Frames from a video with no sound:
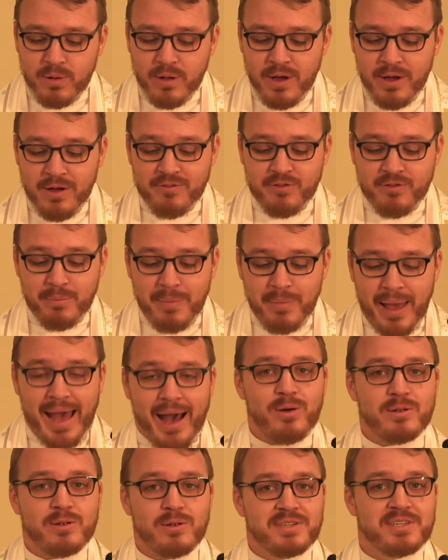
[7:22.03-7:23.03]
from
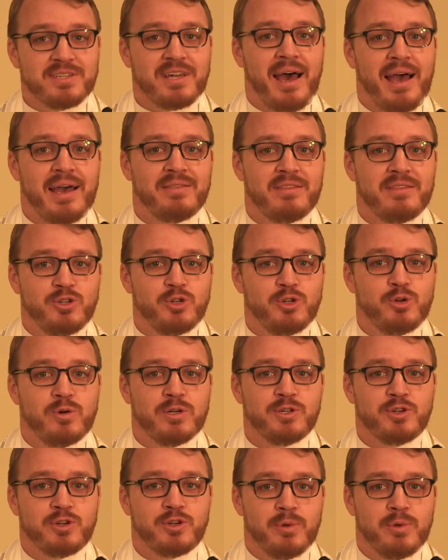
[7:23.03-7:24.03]
outside the Jewish
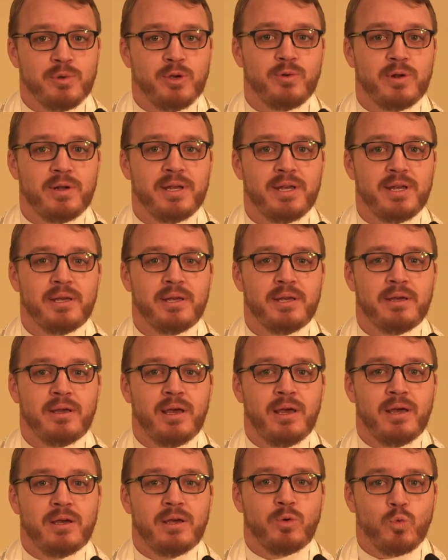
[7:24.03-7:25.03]
community
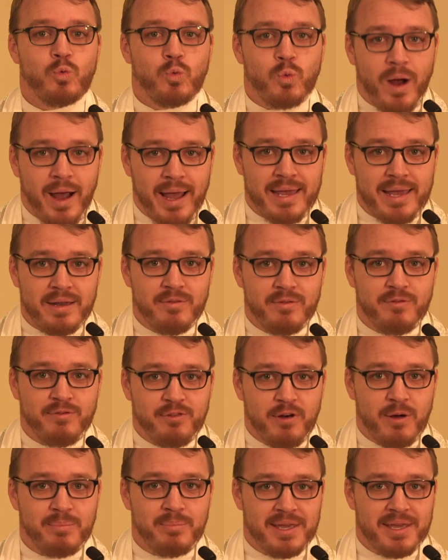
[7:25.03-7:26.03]
right
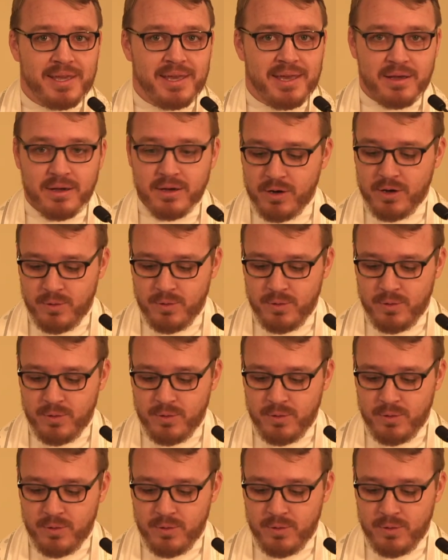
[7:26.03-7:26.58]
from the get-go.